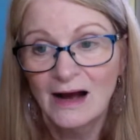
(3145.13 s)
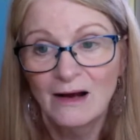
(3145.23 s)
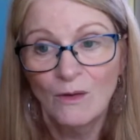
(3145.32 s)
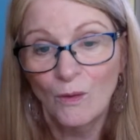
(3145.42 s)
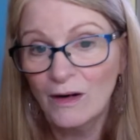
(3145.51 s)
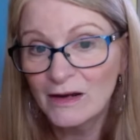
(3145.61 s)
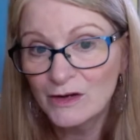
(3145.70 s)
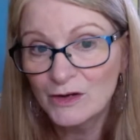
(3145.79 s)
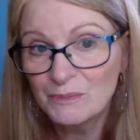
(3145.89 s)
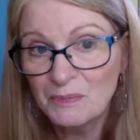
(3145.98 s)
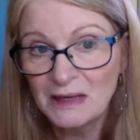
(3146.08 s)
or it
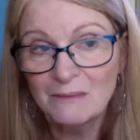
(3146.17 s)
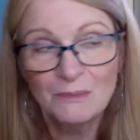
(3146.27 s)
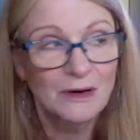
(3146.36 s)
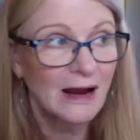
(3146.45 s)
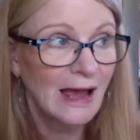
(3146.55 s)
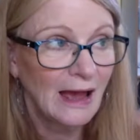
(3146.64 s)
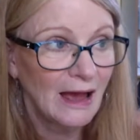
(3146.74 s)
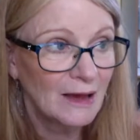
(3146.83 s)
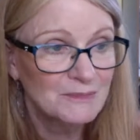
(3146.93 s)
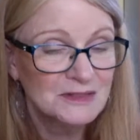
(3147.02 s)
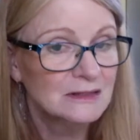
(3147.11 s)
could be
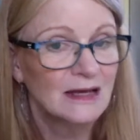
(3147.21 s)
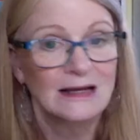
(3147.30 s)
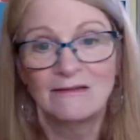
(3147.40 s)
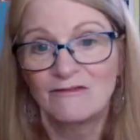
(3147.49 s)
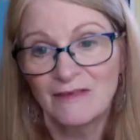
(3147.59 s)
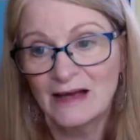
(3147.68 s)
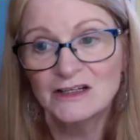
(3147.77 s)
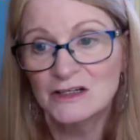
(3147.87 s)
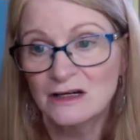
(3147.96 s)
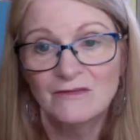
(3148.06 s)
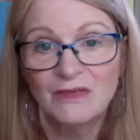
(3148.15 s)
perhaps an
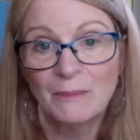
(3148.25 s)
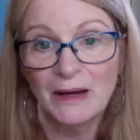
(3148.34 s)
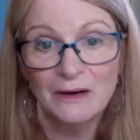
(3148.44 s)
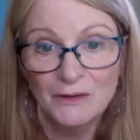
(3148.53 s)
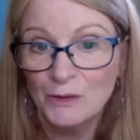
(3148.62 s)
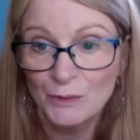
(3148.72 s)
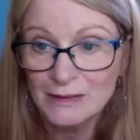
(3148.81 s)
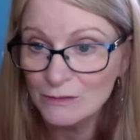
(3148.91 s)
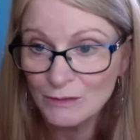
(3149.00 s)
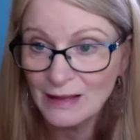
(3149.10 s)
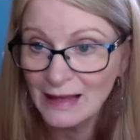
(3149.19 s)
infection of the
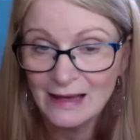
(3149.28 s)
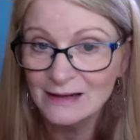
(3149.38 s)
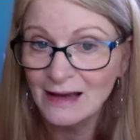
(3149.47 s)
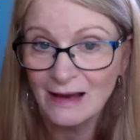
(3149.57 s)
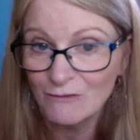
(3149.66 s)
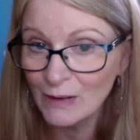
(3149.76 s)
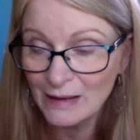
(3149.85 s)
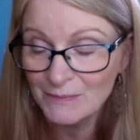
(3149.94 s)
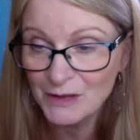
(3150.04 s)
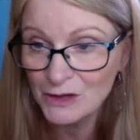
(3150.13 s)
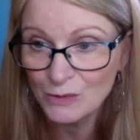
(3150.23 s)
periurethral gland halfway up
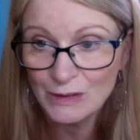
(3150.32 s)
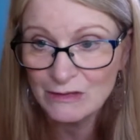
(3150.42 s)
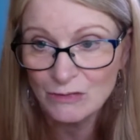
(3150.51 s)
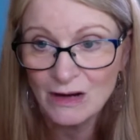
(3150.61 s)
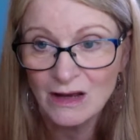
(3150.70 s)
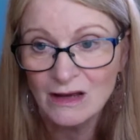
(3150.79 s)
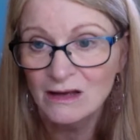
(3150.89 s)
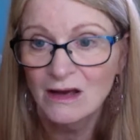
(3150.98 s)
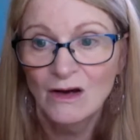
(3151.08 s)
the urethra,